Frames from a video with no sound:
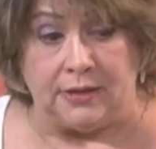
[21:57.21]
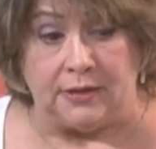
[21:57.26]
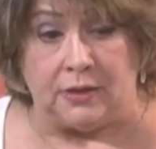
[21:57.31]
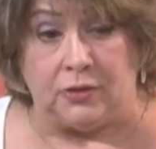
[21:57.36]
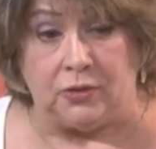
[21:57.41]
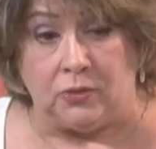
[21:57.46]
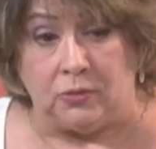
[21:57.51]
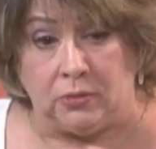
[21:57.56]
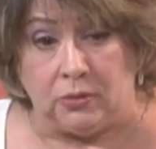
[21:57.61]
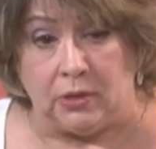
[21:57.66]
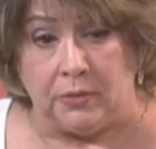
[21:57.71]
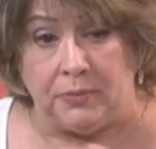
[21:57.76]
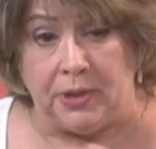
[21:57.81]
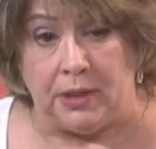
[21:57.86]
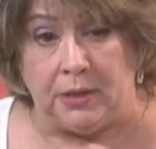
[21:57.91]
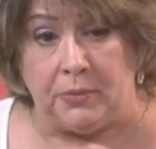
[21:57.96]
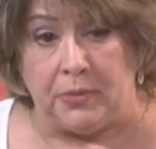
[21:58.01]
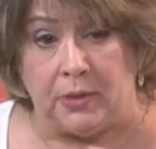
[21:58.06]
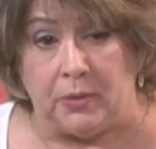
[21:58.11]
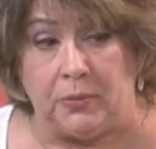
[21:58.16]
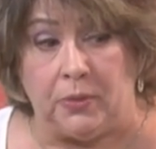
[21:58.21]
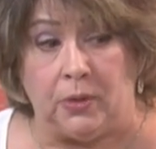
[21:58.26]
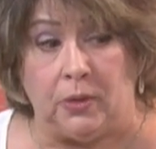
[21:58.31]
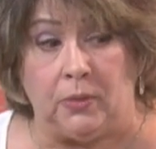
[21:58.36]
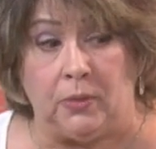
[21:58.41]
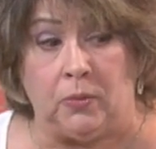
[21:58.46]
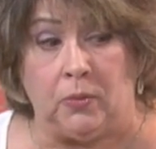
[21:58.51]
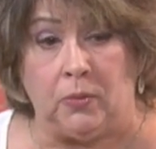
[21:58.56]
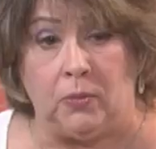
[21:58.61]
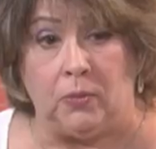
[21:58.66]
as a school committee
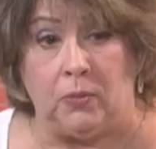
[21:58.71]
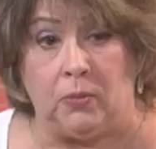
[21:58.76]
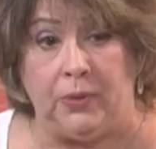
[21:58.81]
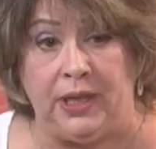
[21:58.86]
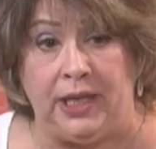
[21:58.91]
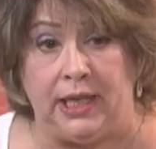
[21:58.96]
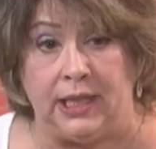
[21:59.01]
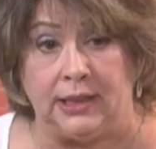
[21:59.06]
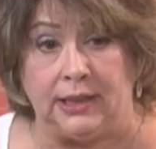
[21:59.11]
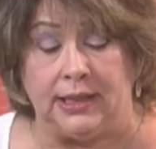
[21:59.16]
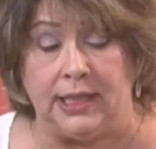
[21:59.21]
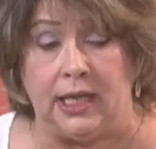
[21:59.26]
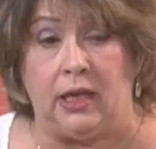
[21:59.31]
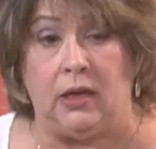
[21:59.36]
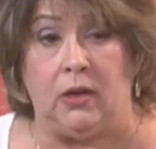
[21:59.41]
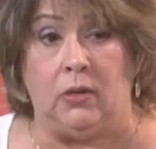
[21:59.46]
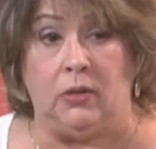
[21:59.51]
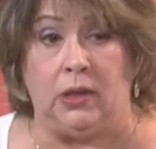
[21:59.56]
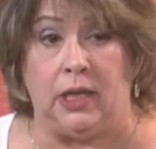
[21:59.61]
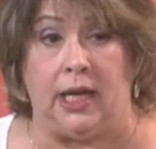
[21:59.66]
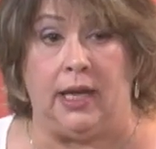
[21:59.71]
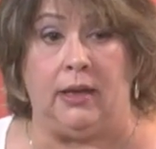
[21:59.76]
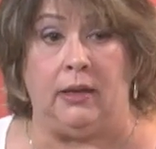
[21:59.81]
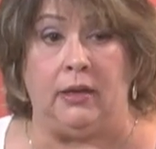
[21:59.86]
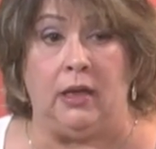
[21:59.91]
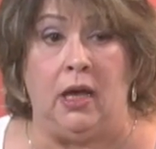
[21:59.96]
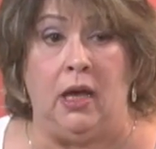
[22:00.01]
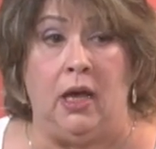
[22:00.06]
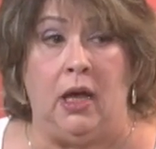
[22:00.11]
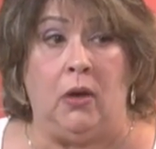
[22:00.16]
member, we can say, okay,